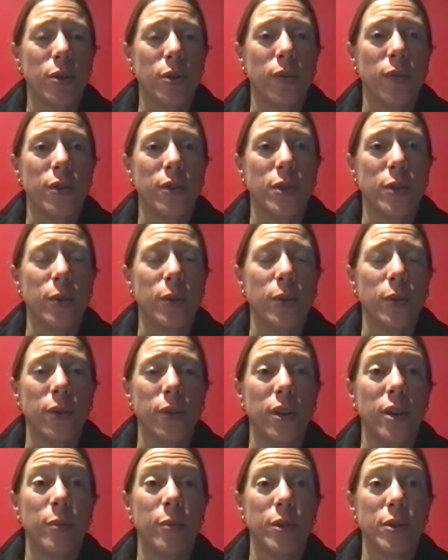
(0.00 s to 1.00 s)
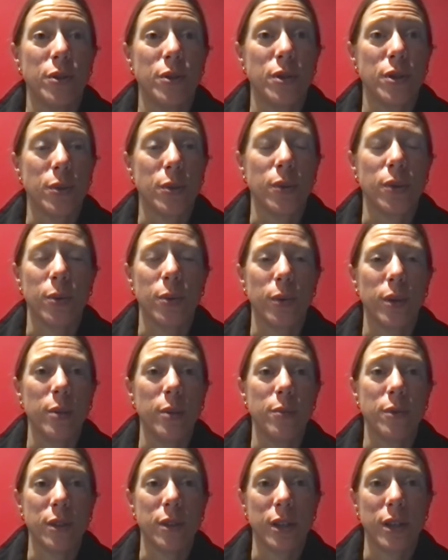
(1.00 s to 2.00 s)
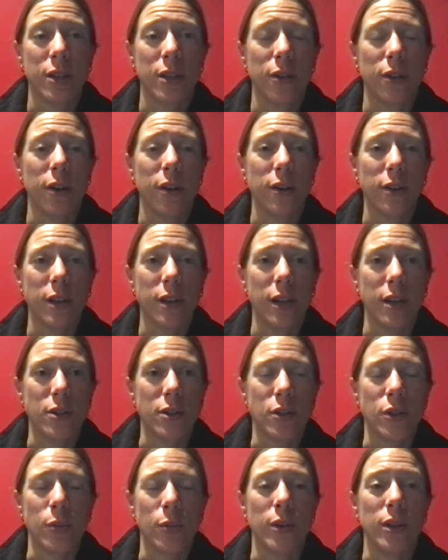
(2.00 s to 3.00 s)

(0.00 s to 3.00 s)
over to a local elementary school to read them to the kindergarten classroom.